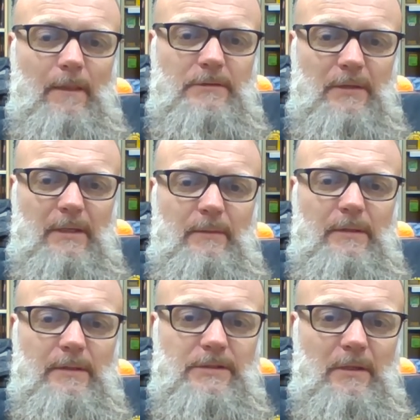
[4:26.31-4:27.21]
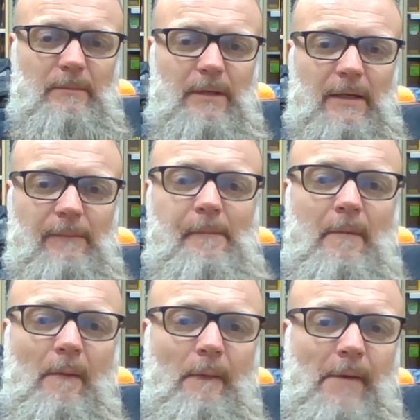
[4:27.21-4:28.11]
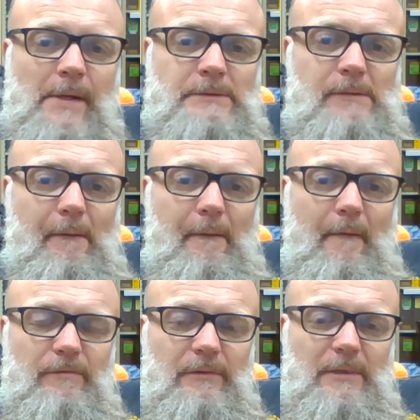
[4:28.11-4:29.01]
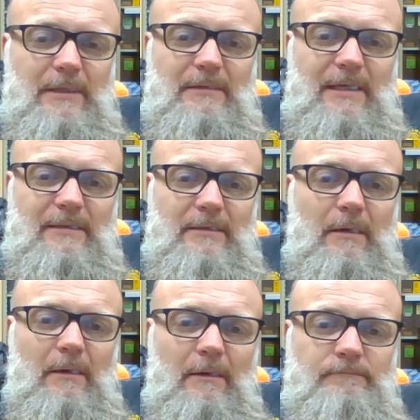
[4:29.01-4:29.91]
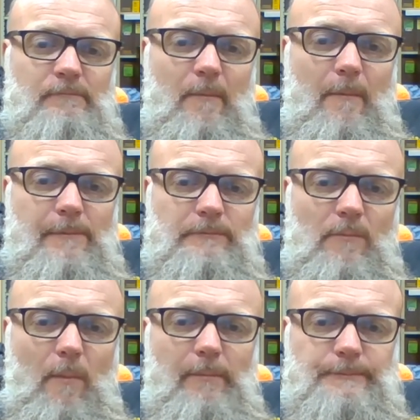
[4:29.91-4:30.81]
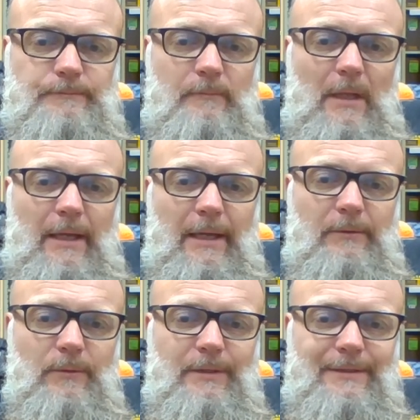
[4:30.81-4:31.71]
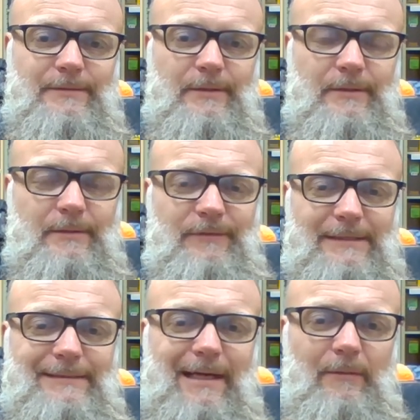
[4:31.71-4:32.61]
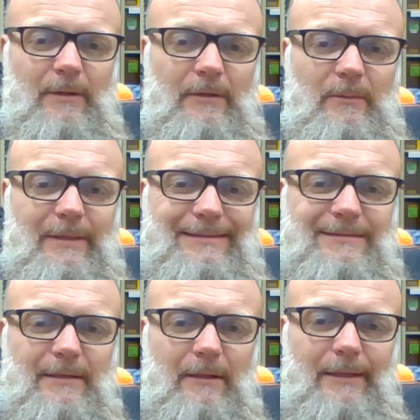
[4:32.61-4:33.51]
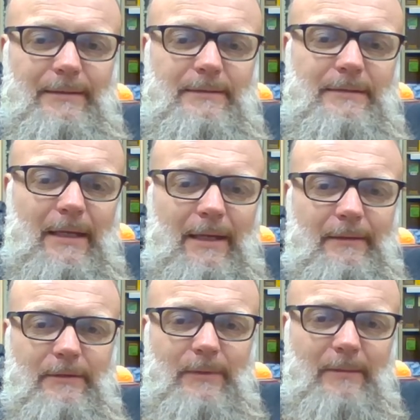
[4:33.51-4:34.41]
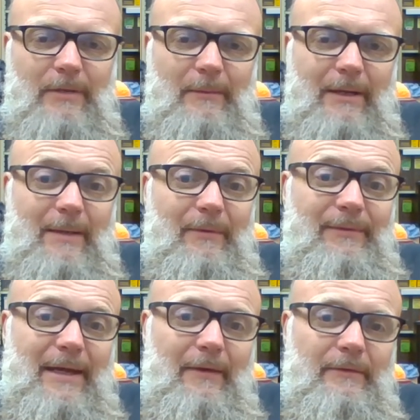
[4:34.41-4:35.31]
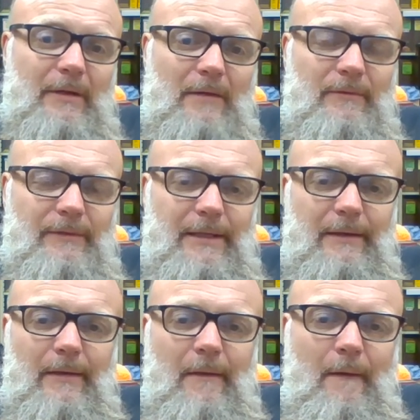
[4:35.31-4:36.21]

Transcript: Traded with a junk man for a decent car, and we're going to try and fix that one a little bit and sell it instead because we can probably make a couple thousand off of it.